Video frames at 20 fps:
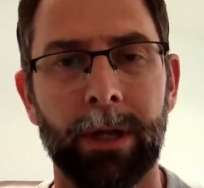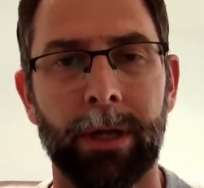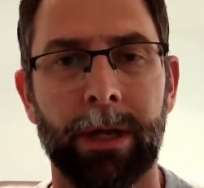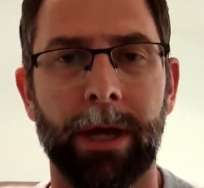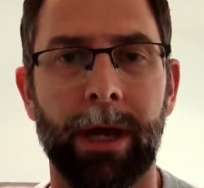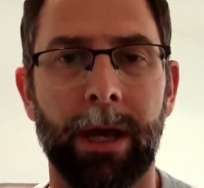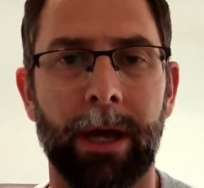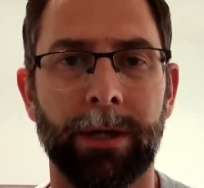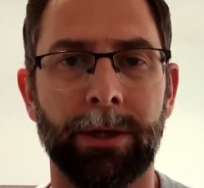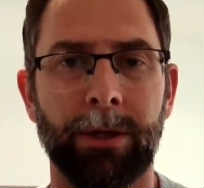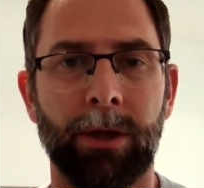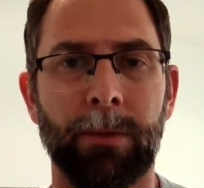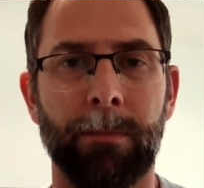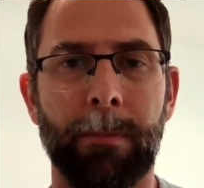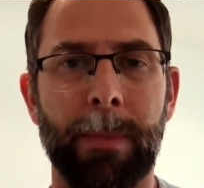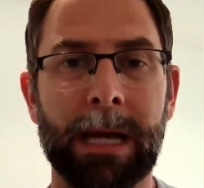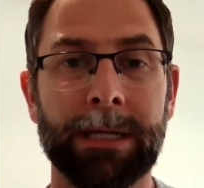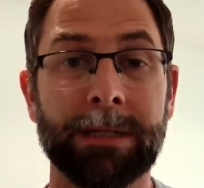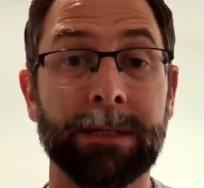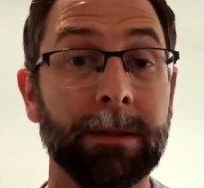
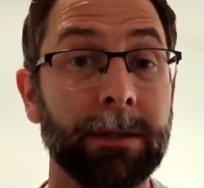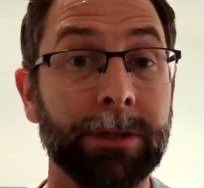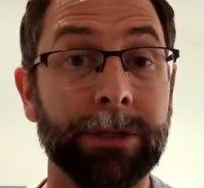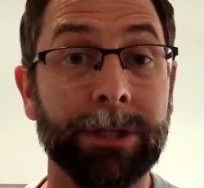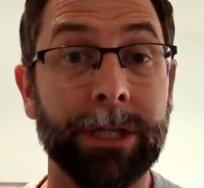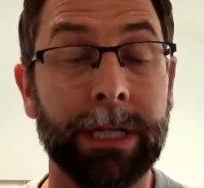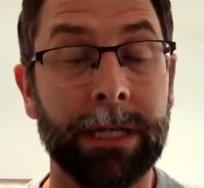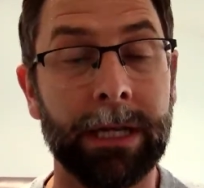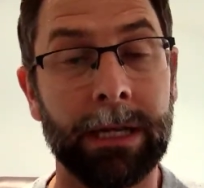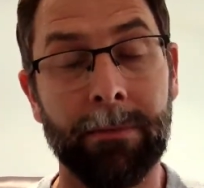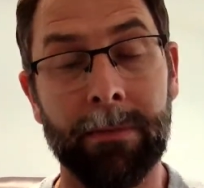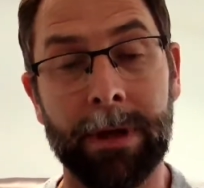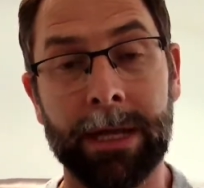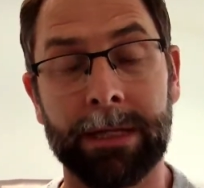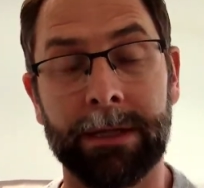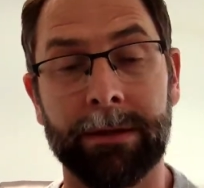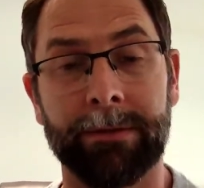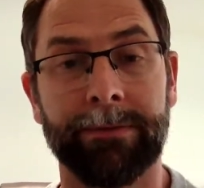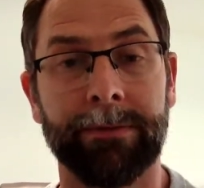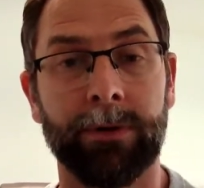massage it and
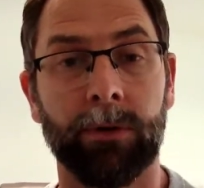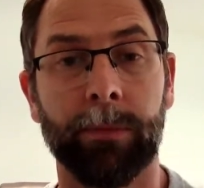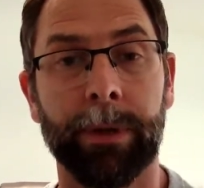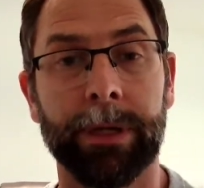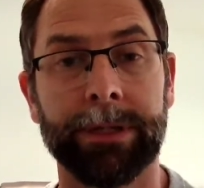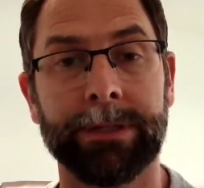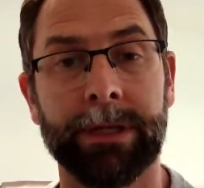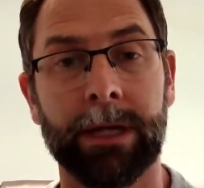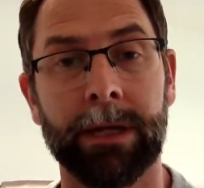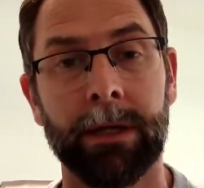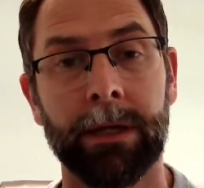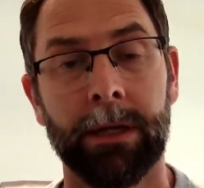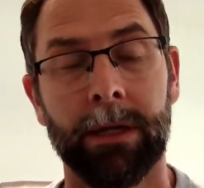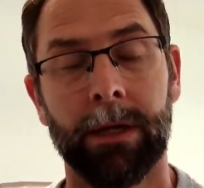make it feel better?